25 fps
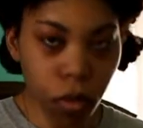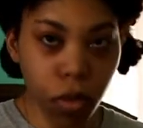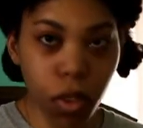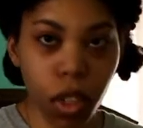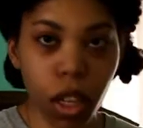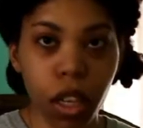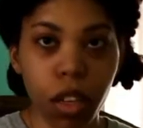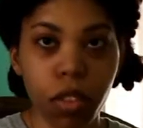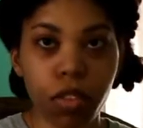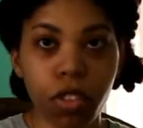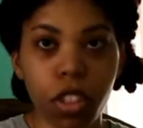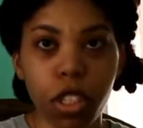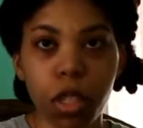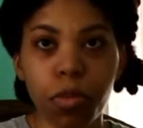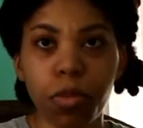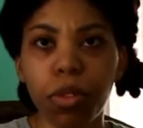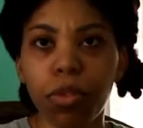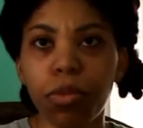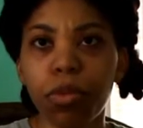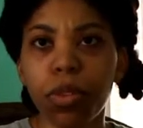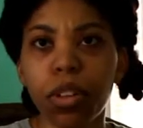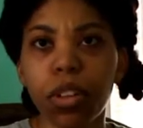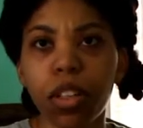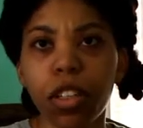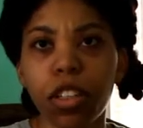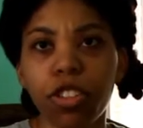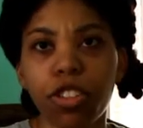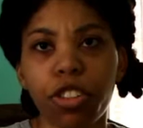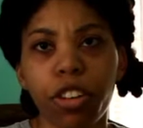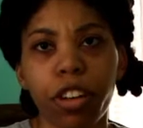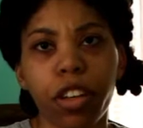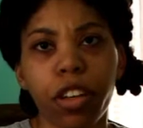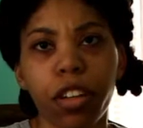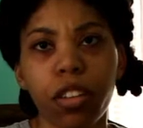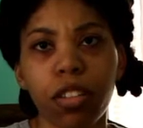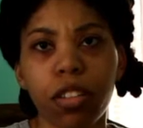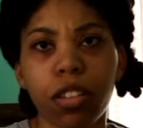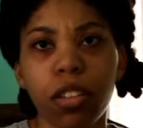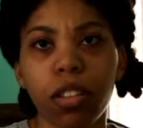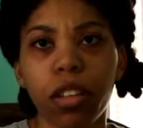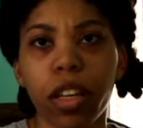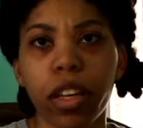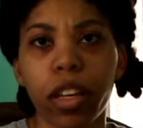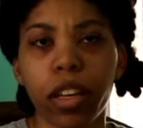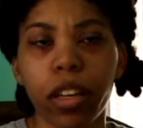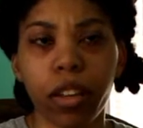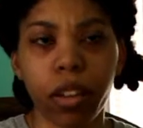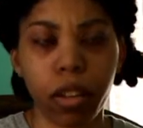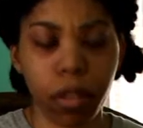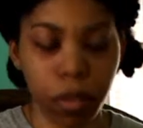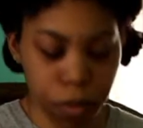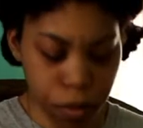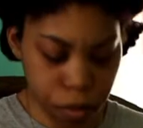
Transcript: I've just been really trying to like